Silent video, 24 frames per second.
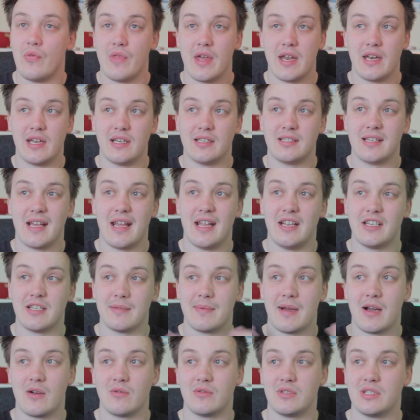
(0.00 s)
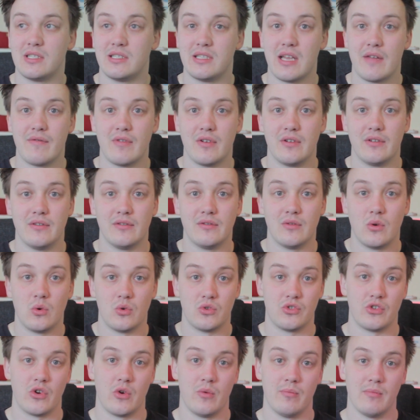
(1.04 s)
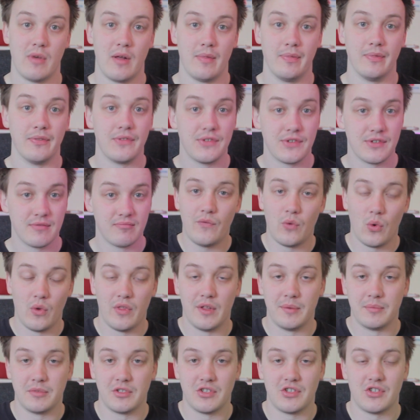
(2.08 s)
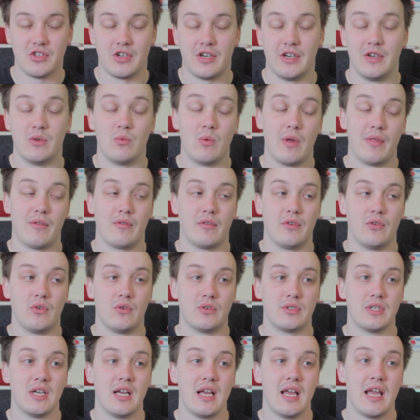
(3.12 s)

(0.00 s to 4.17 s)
Then it takes about 7 or so months for them to decide whether or not